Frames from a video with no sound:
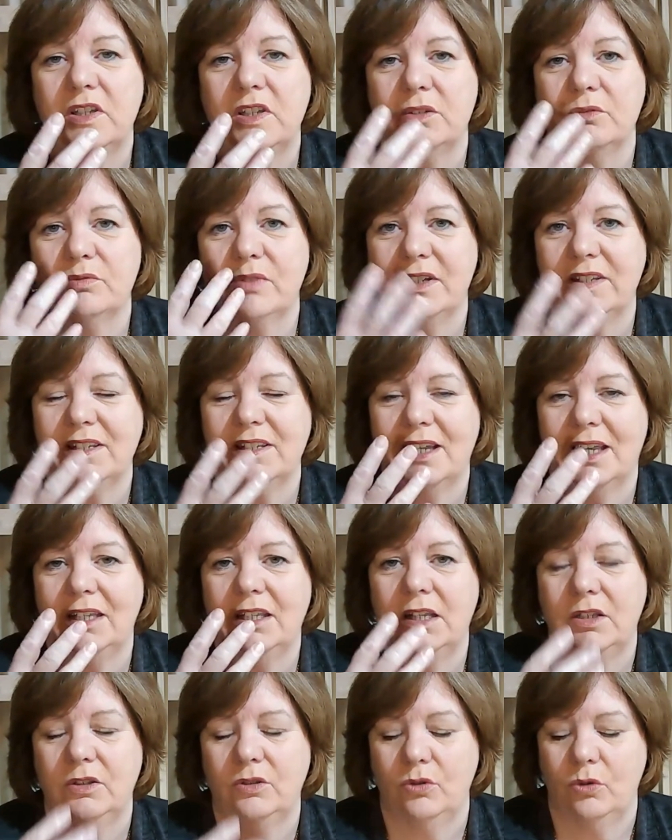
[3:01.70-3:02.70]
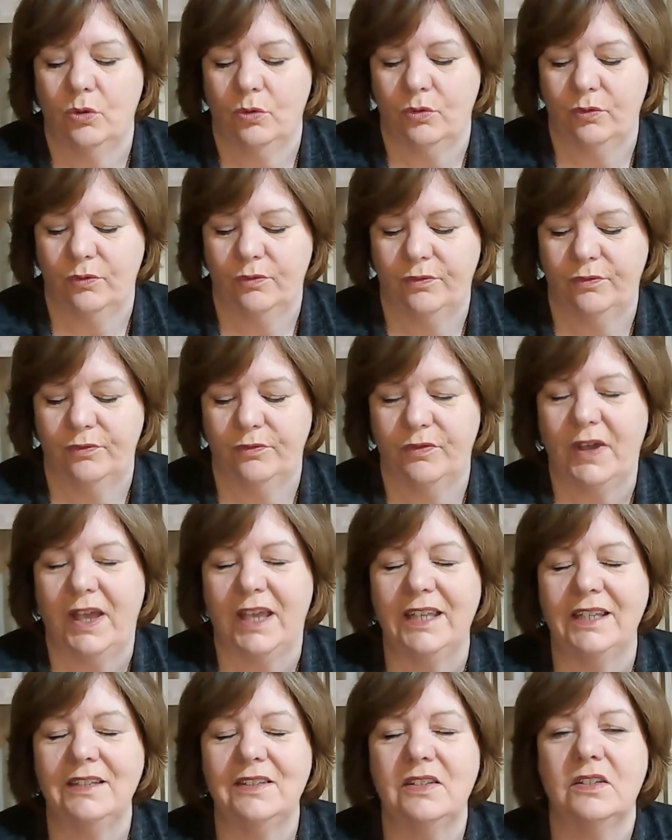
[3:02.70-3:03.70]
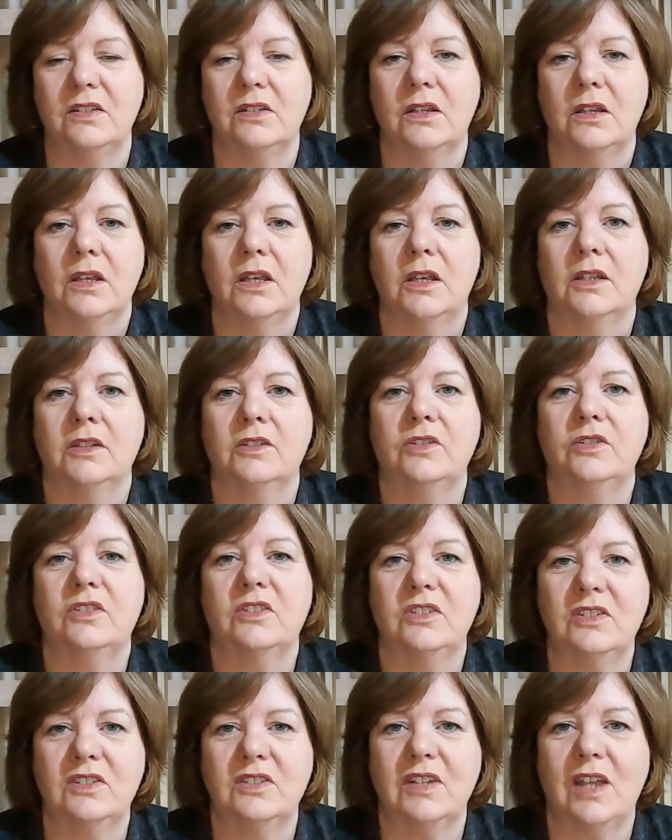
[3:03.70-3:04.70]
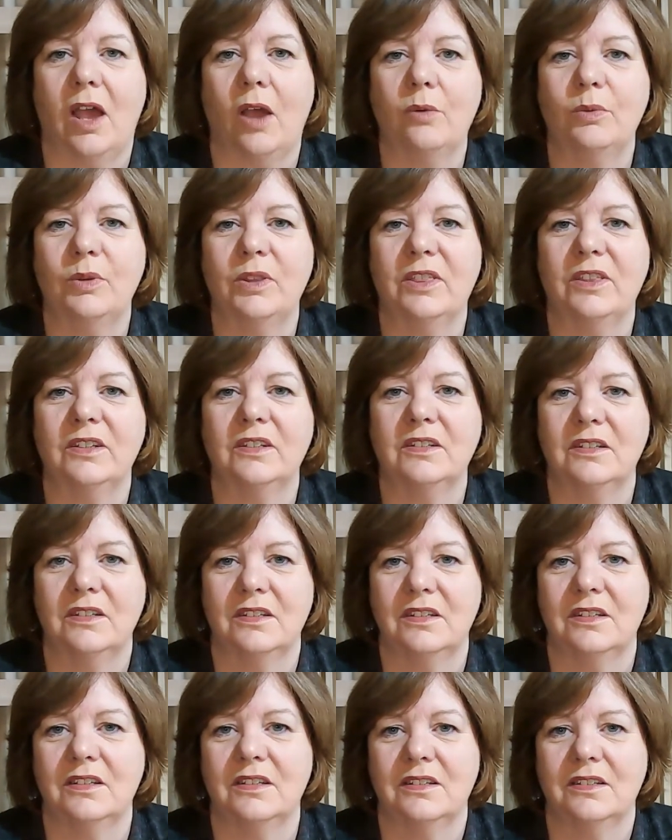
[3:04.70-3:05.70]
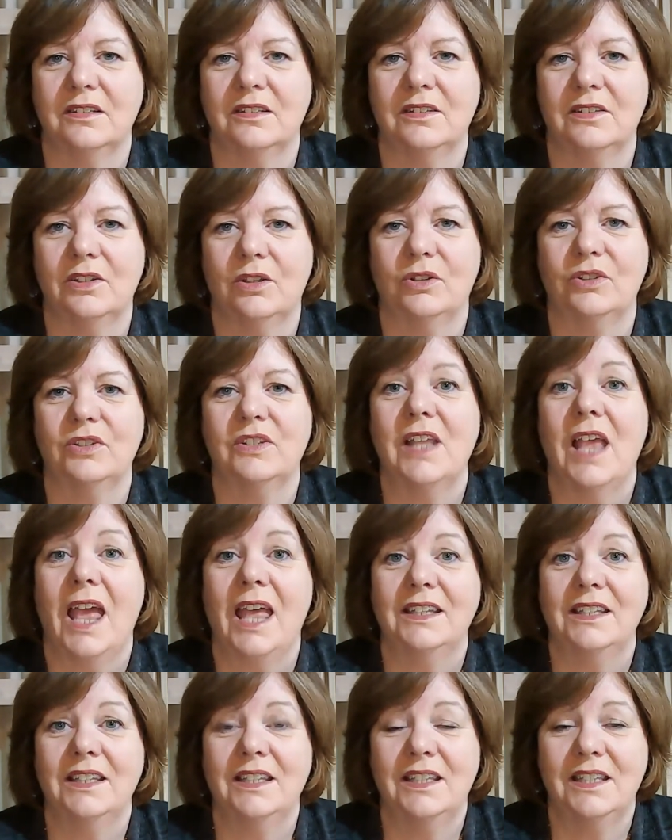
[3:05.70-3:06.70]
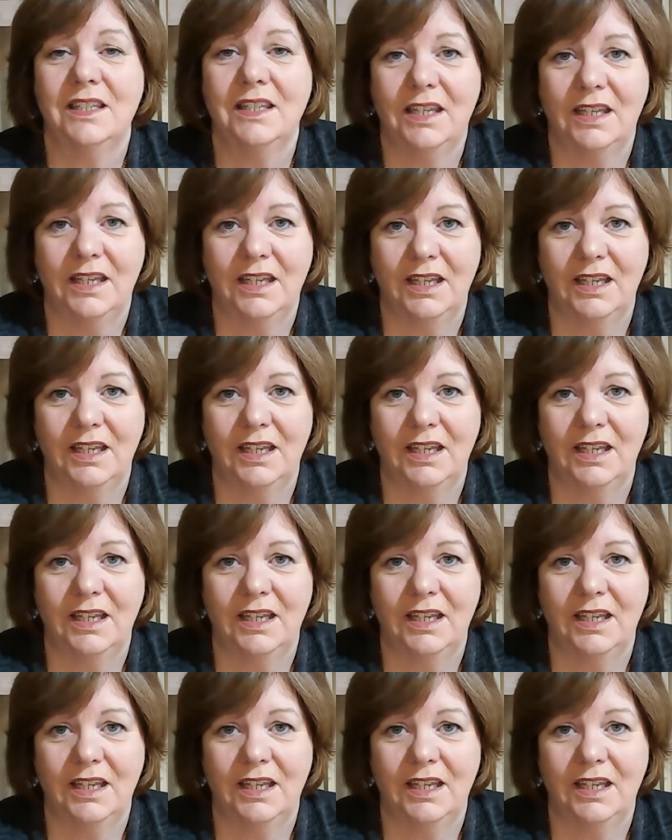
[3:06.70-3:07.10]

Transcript: and resonate in your face, just start with an mm. So it's knee.